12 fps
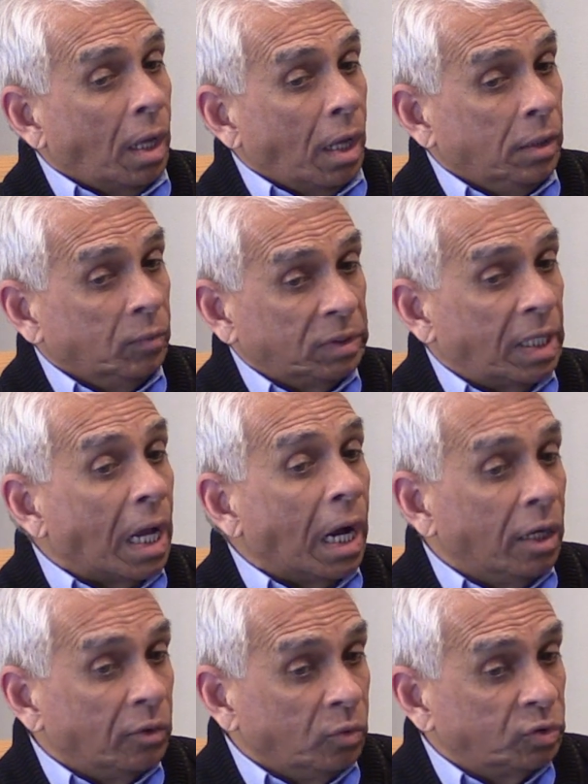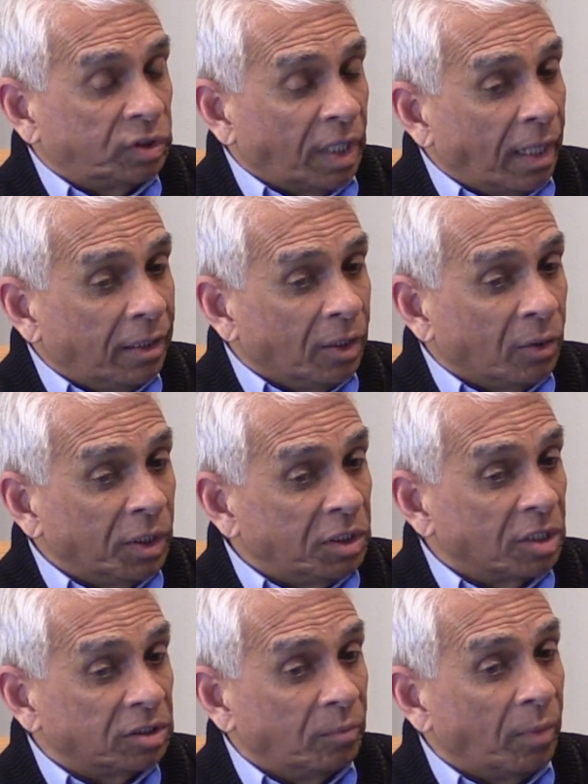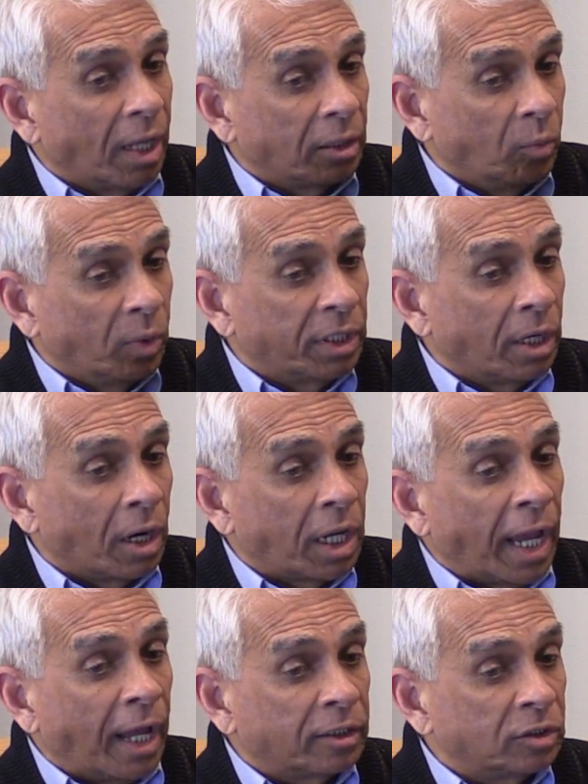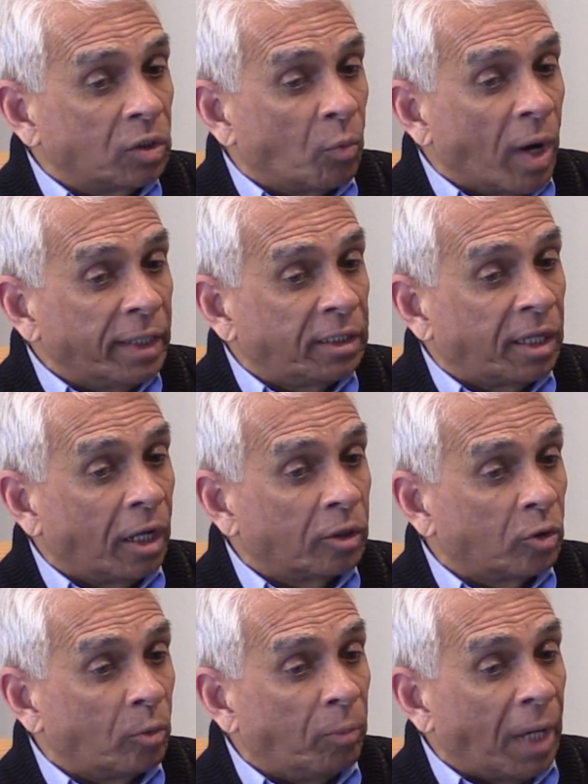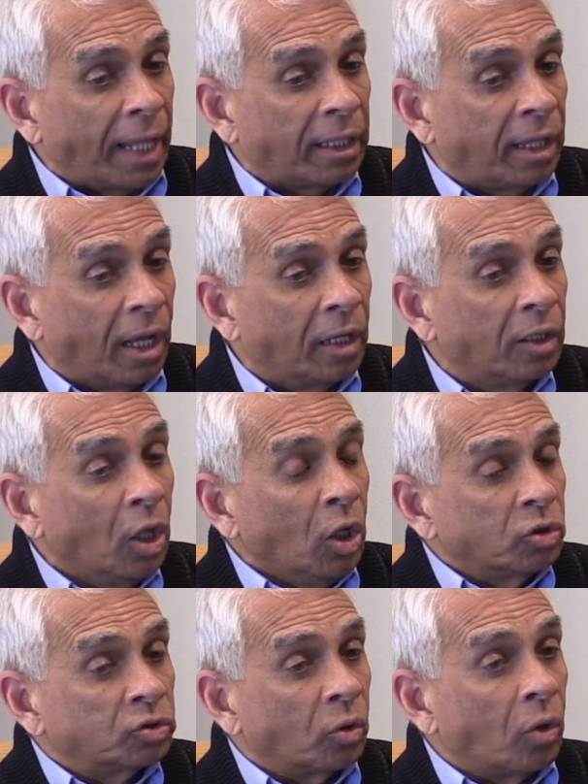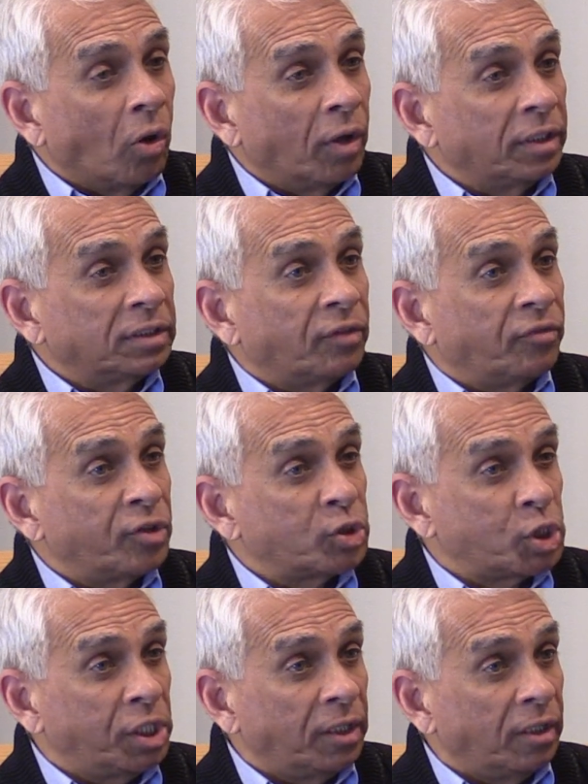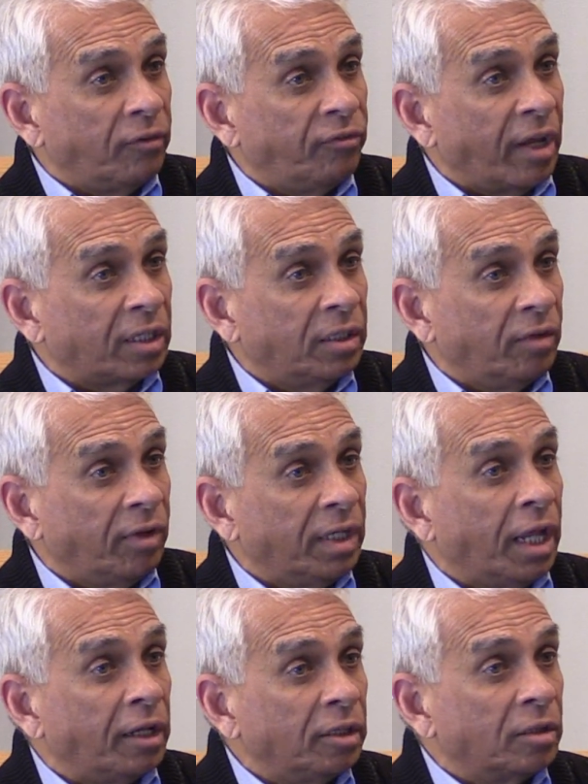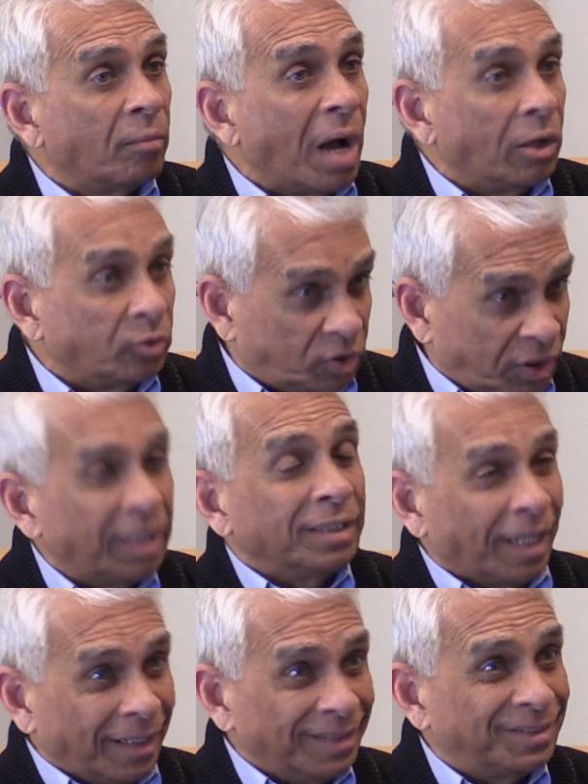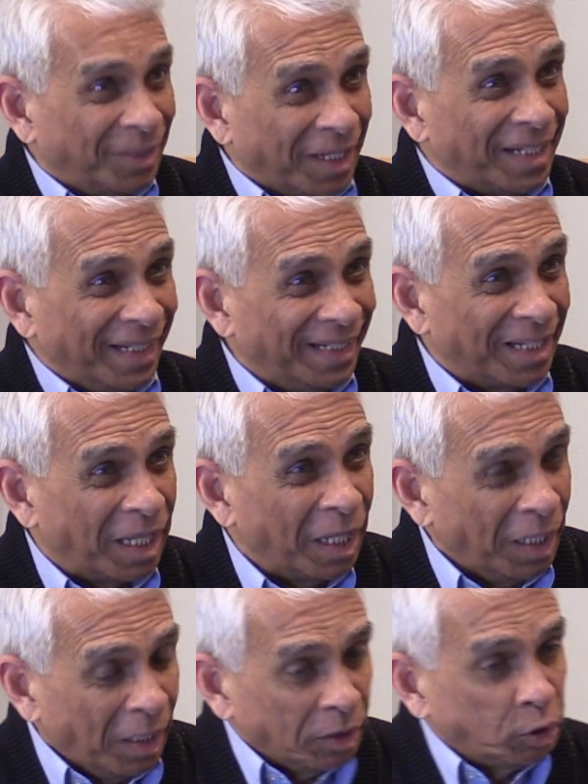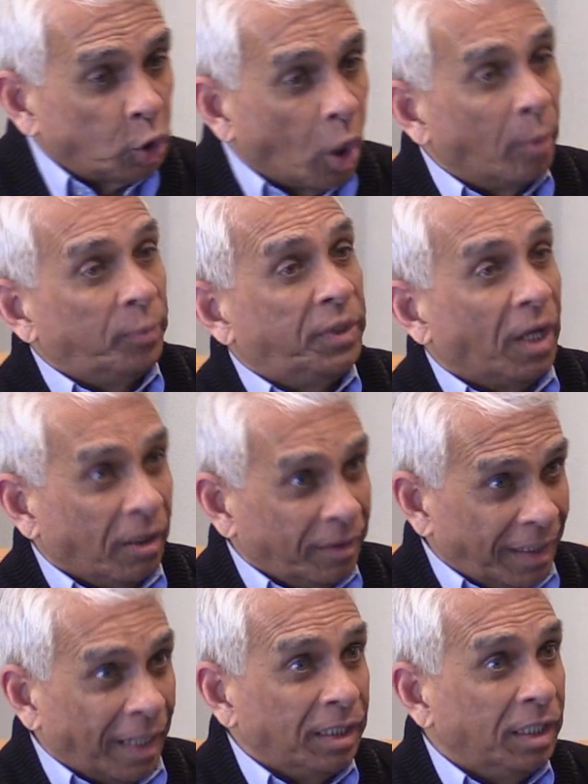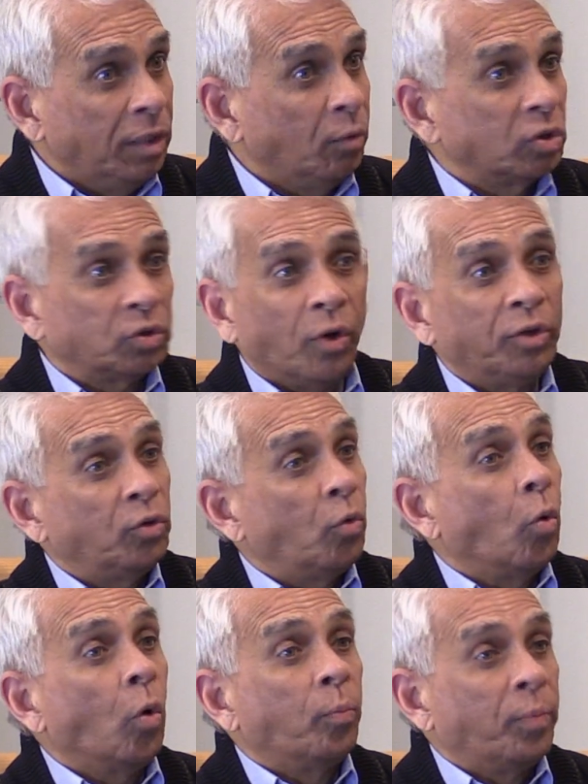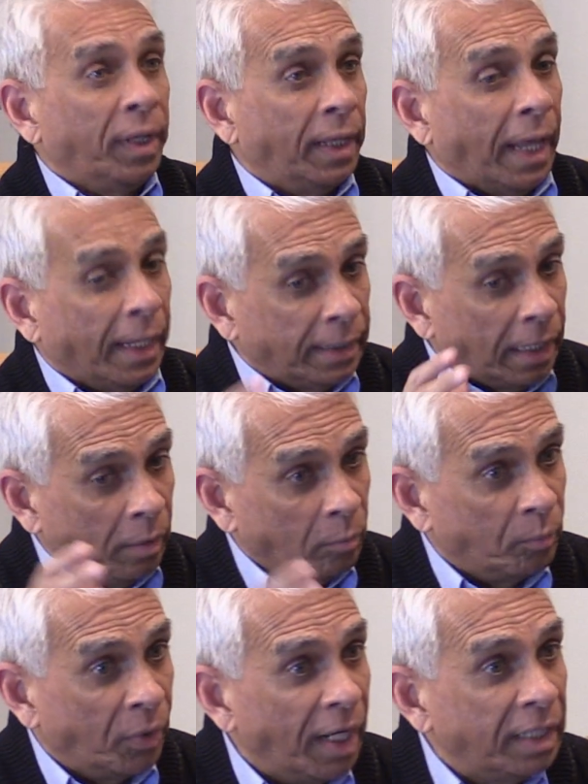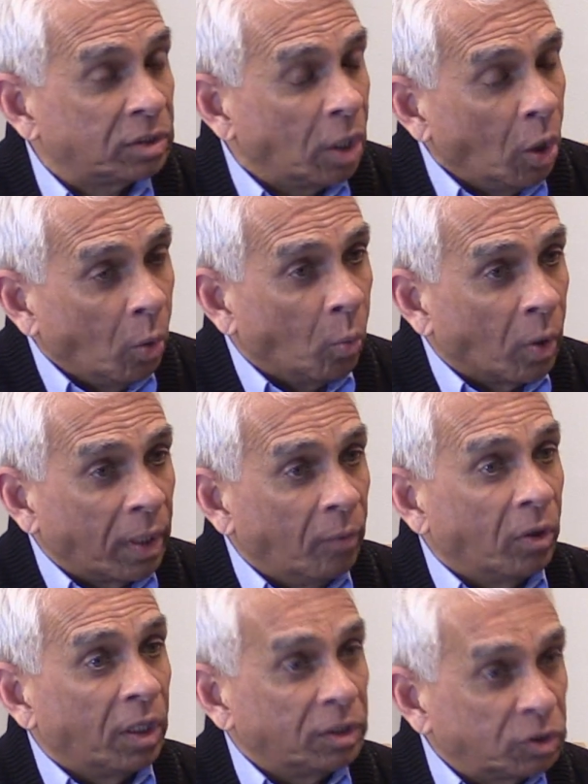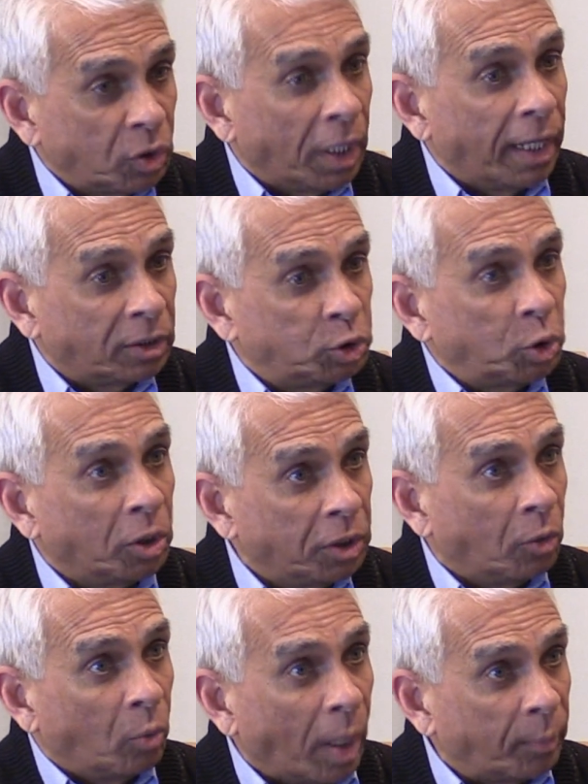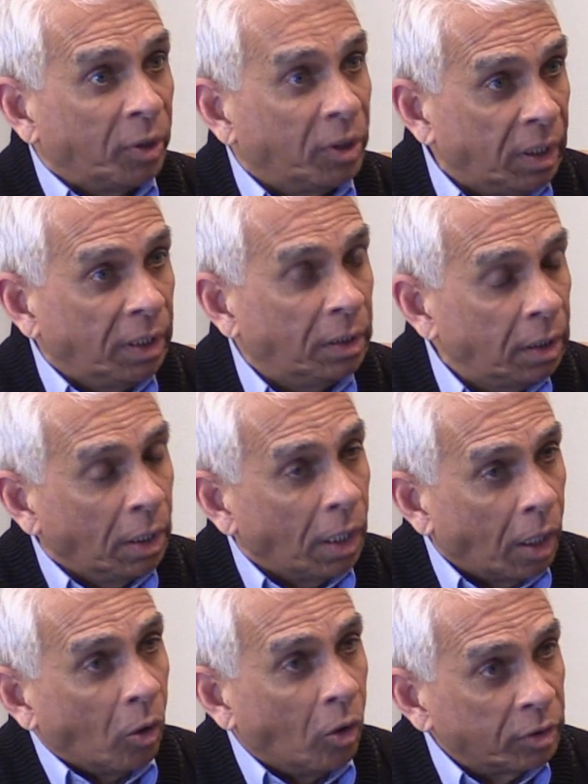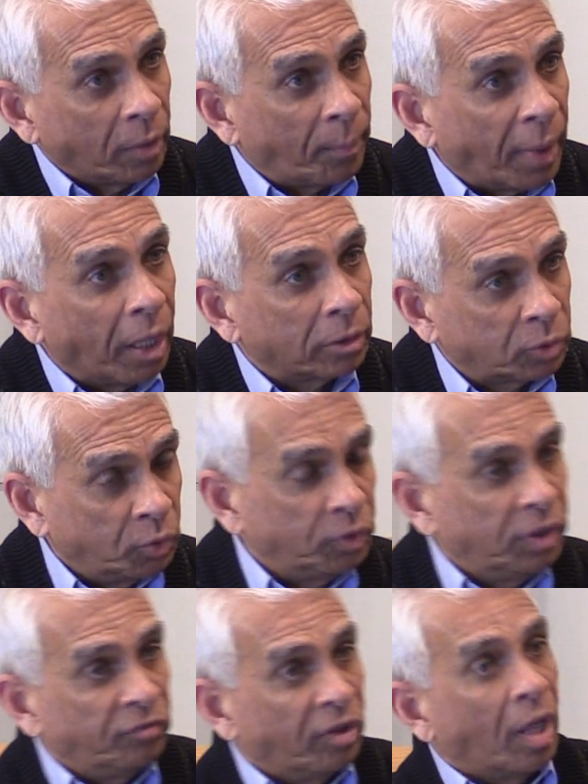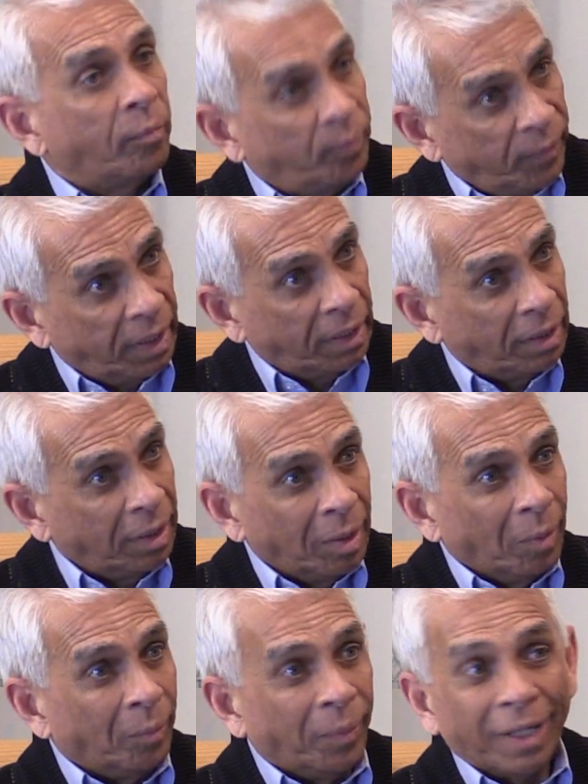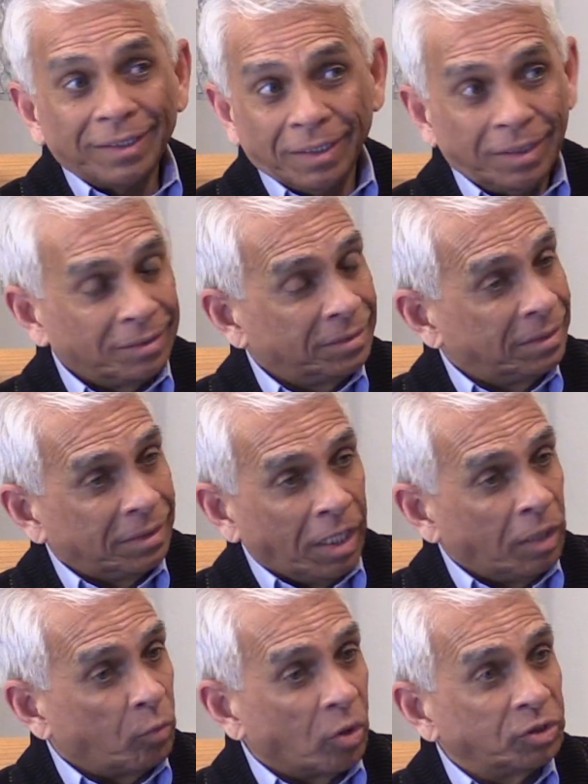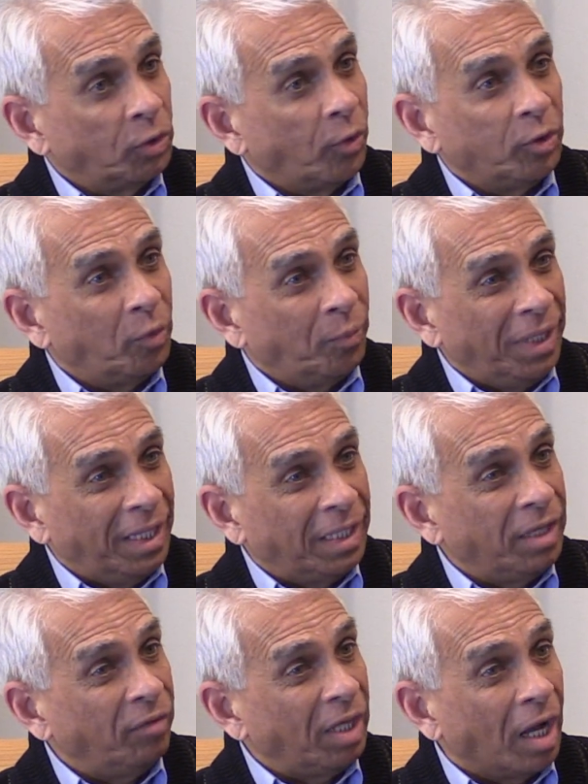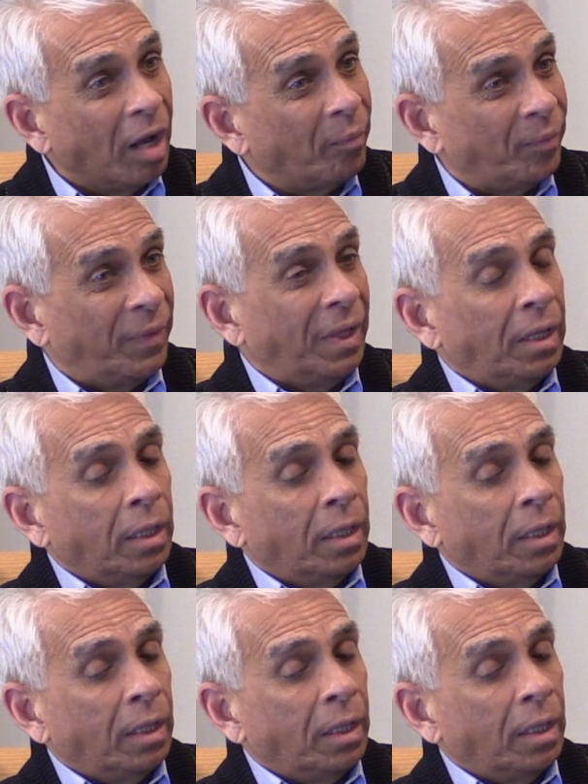He was a guy who said, it doesn't matter whether a cat is a white cat or a black cat, so long it is efficient and effective in getting the mouse, that is, getting the job done. And he was going to open and embrace whatever is to get China rapidly on the path to development. But it wasn't going to be giving up